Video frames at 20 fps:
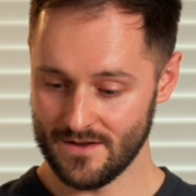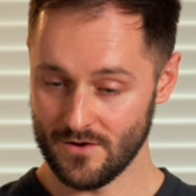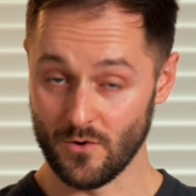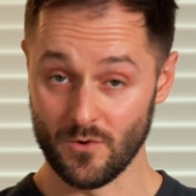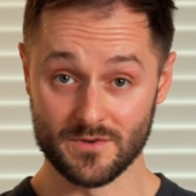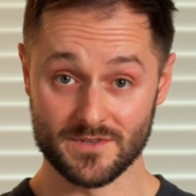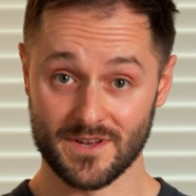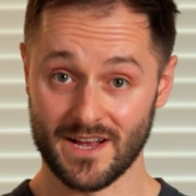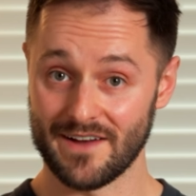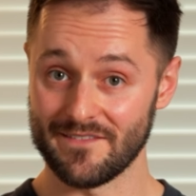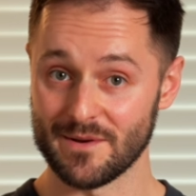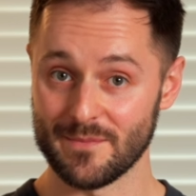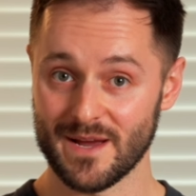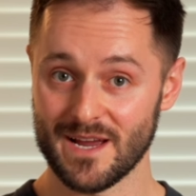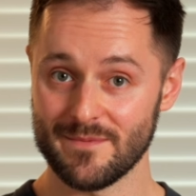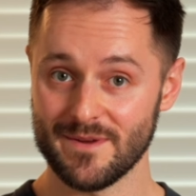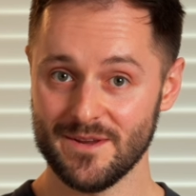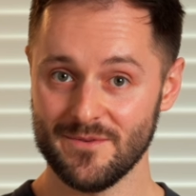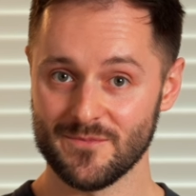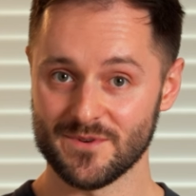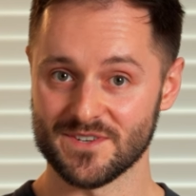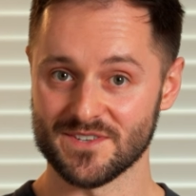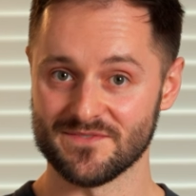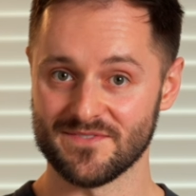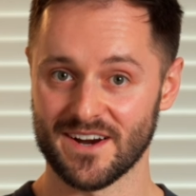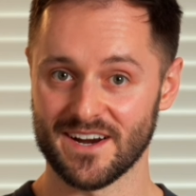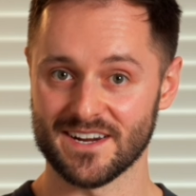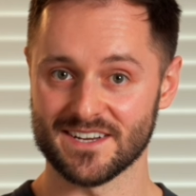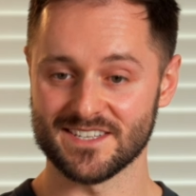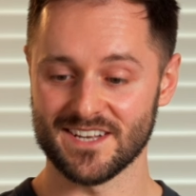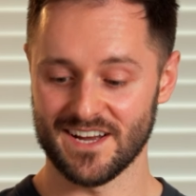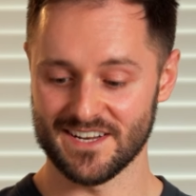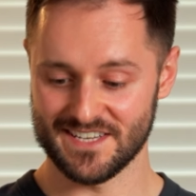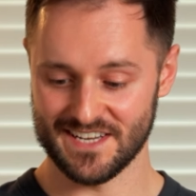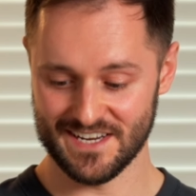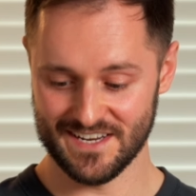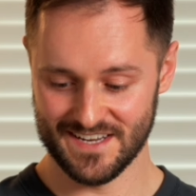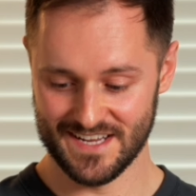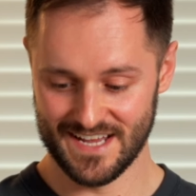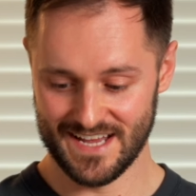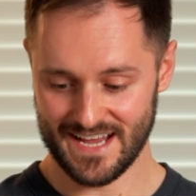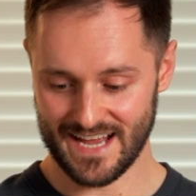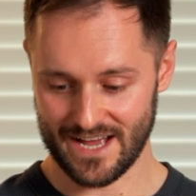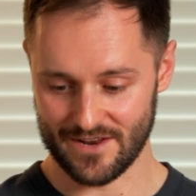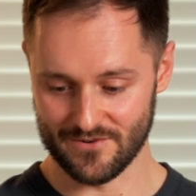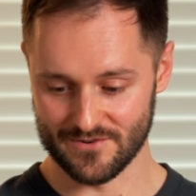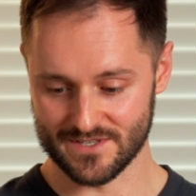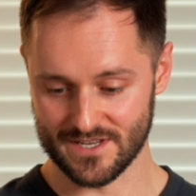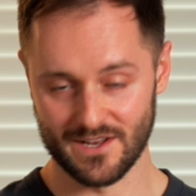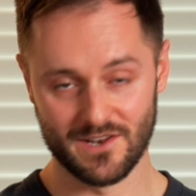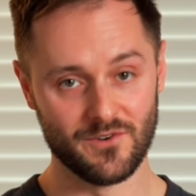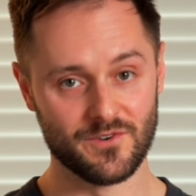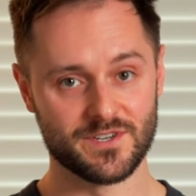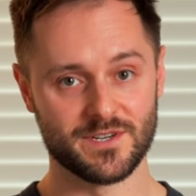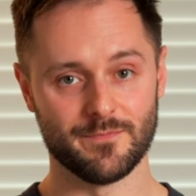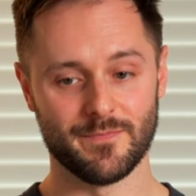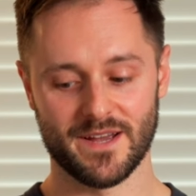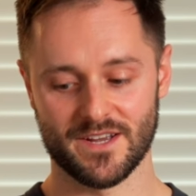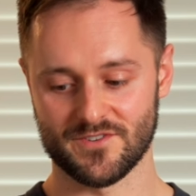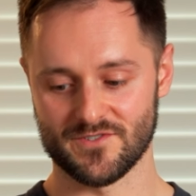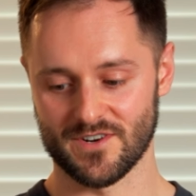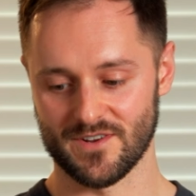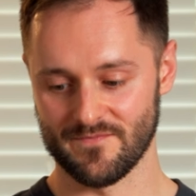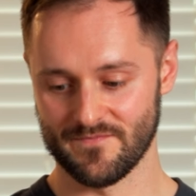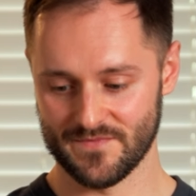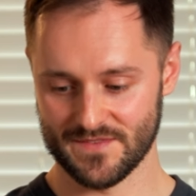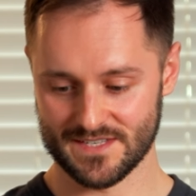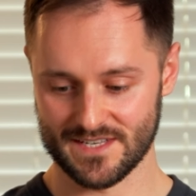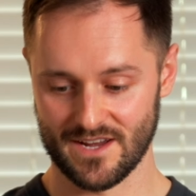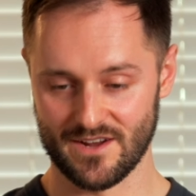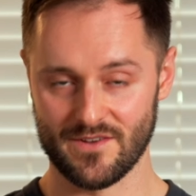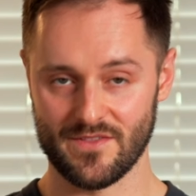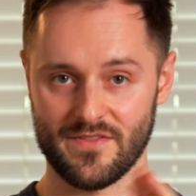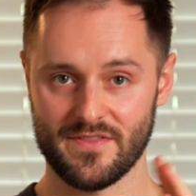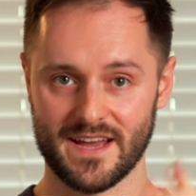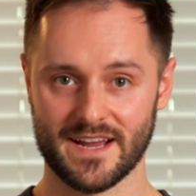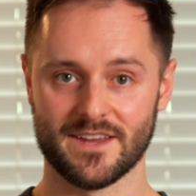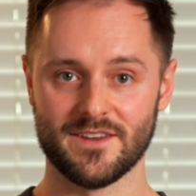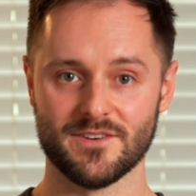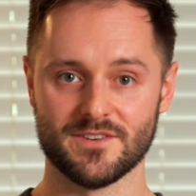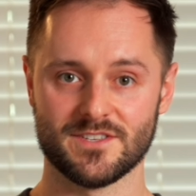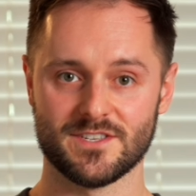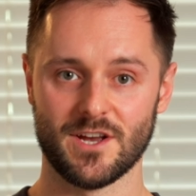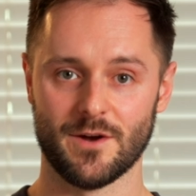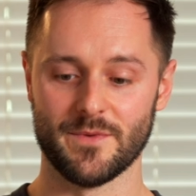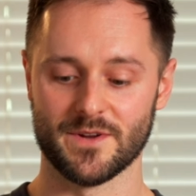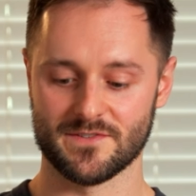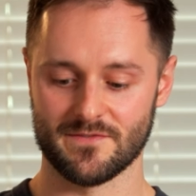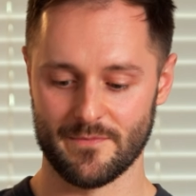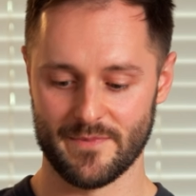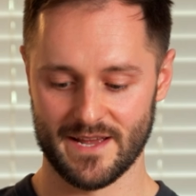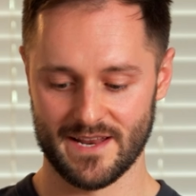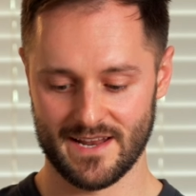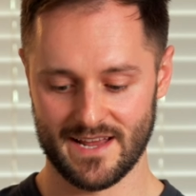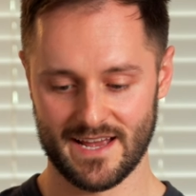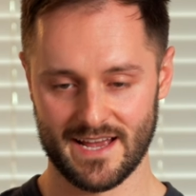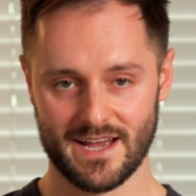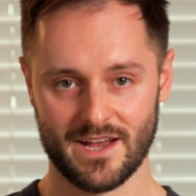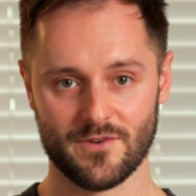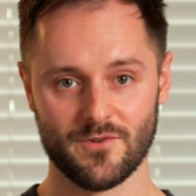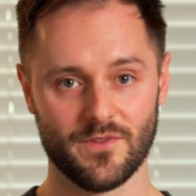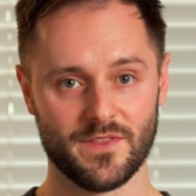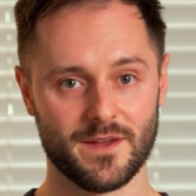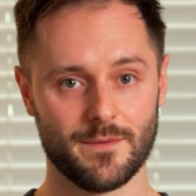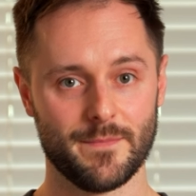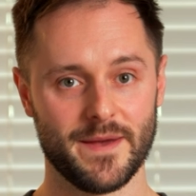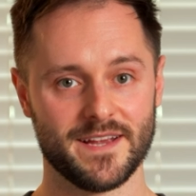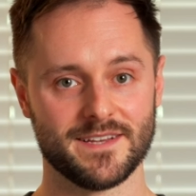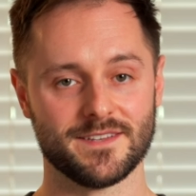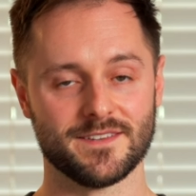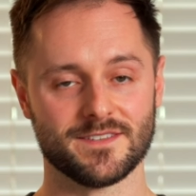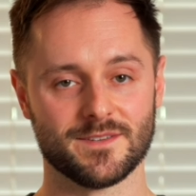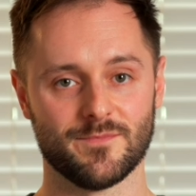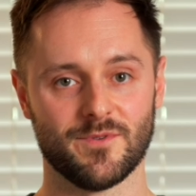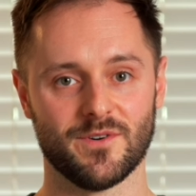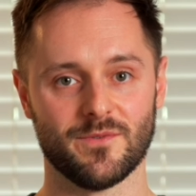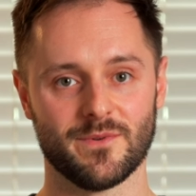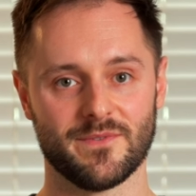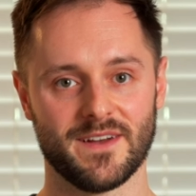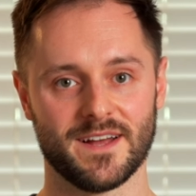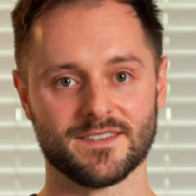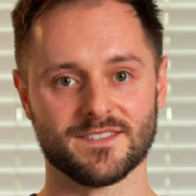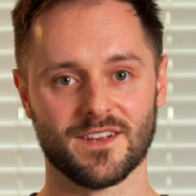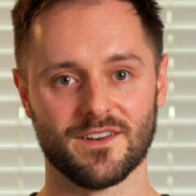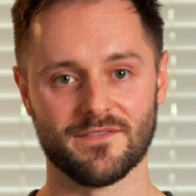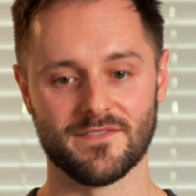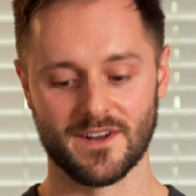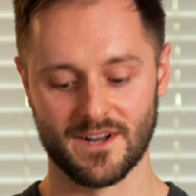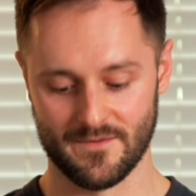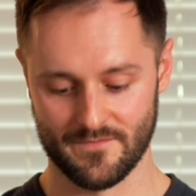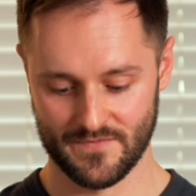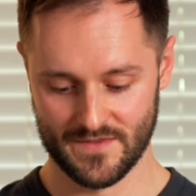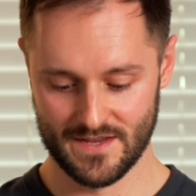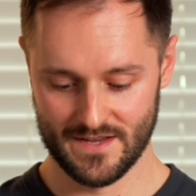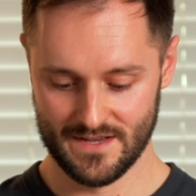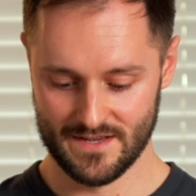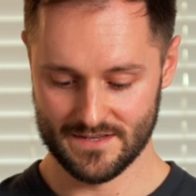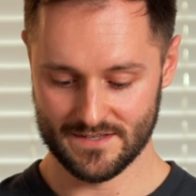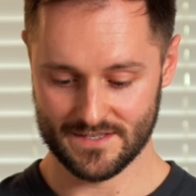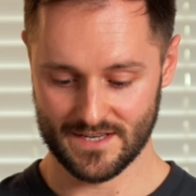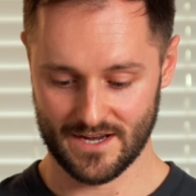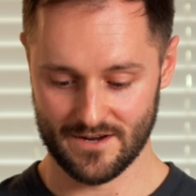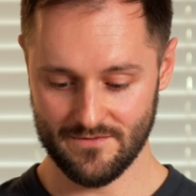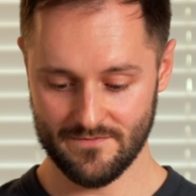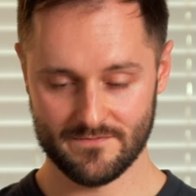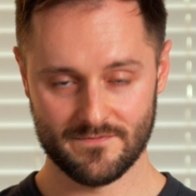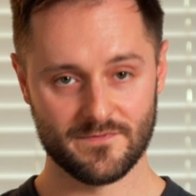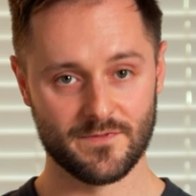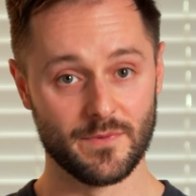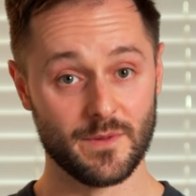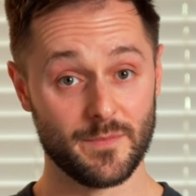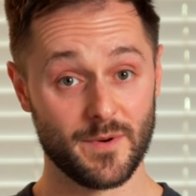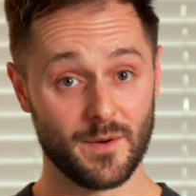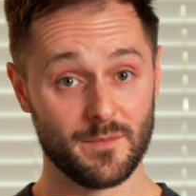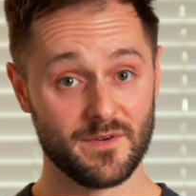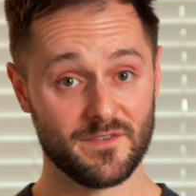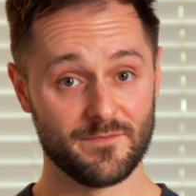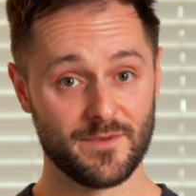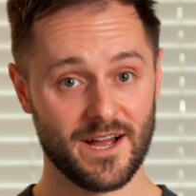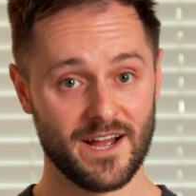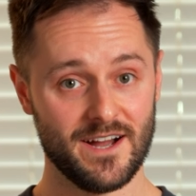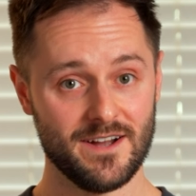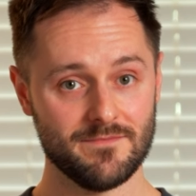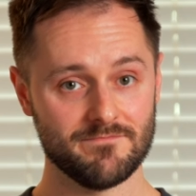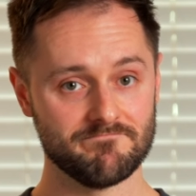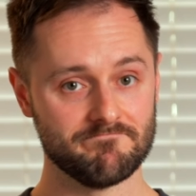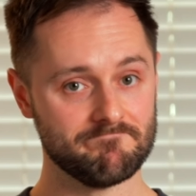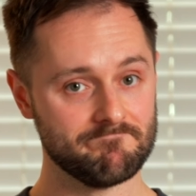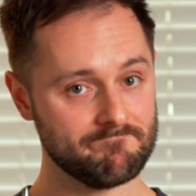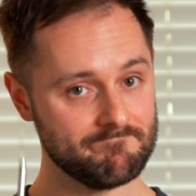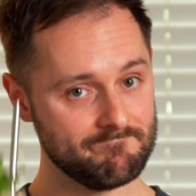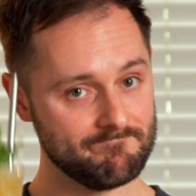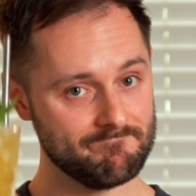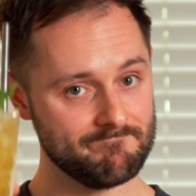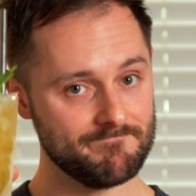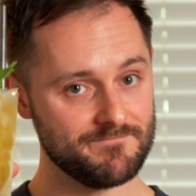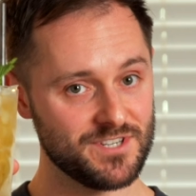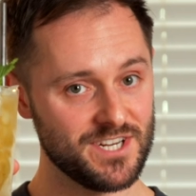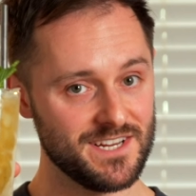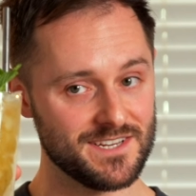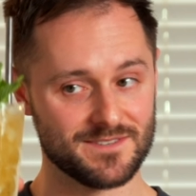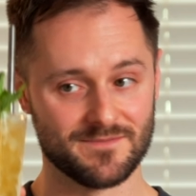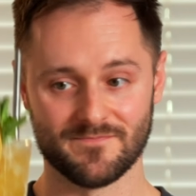Also having a baby, which is very exciting, and also launching Patreon. So thank you so much for being here and all the amazing support we've had so far. So from the bottom of my heart, cheers.